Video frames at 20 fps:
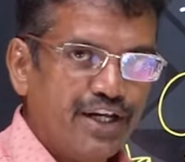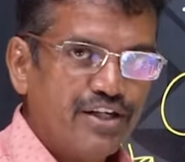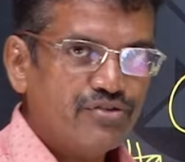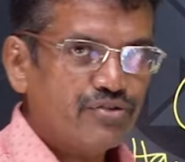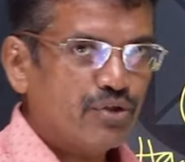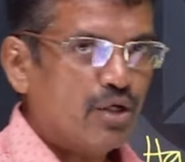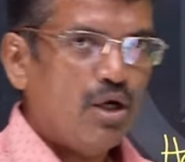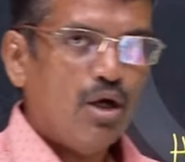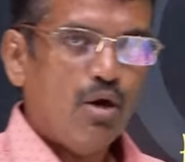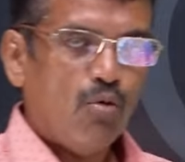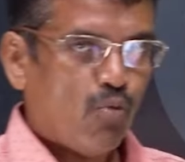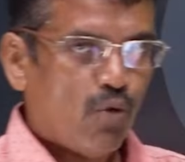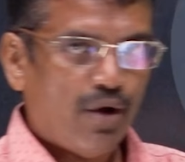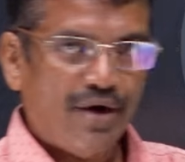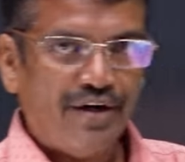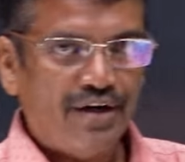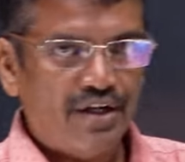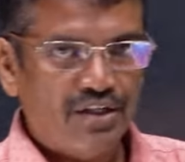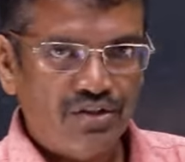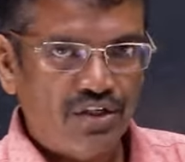is,
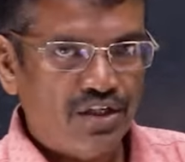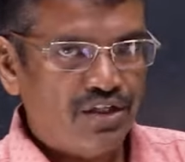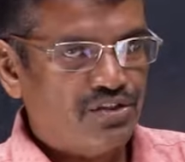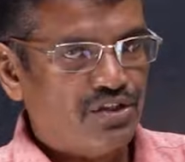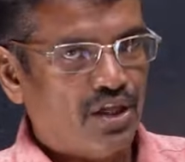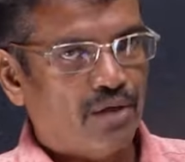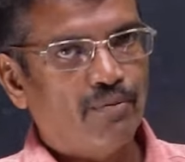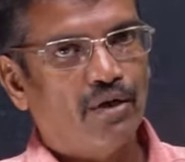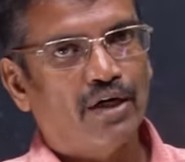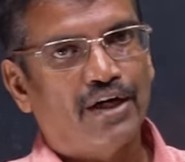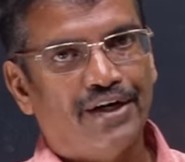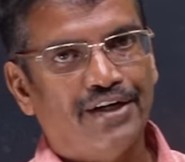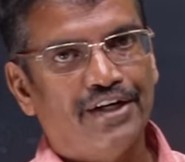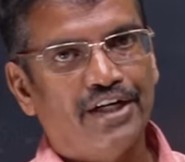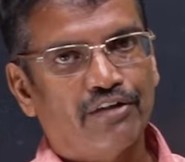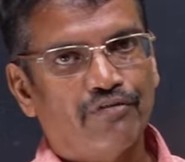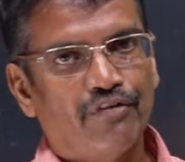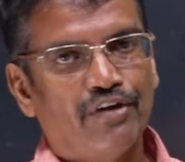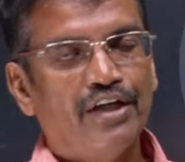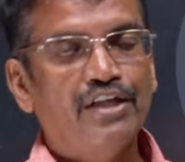one reason is thermal
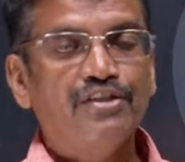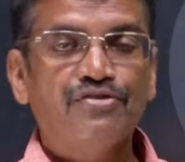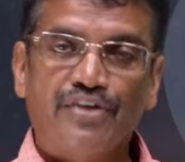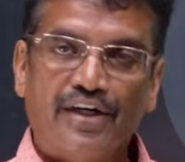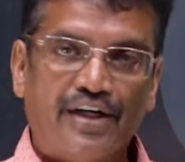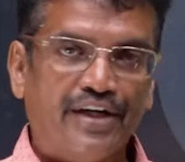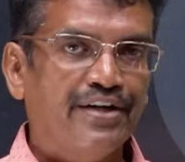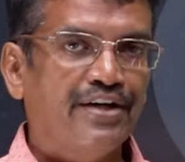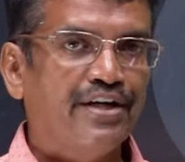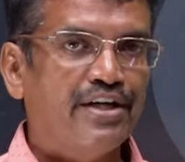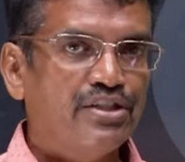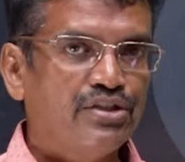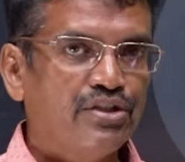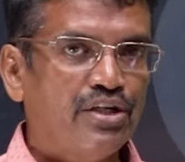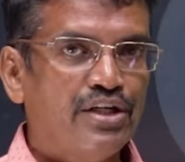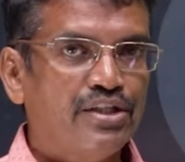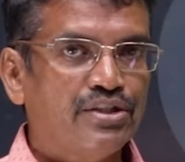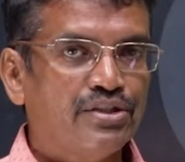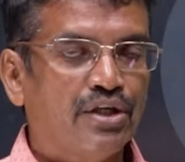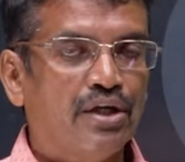conductivity, second
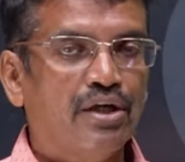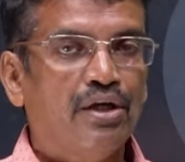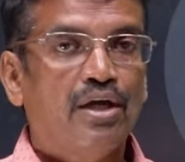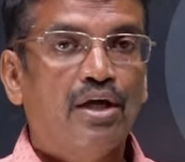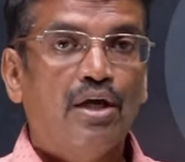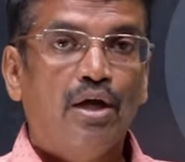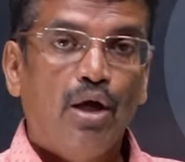reason is a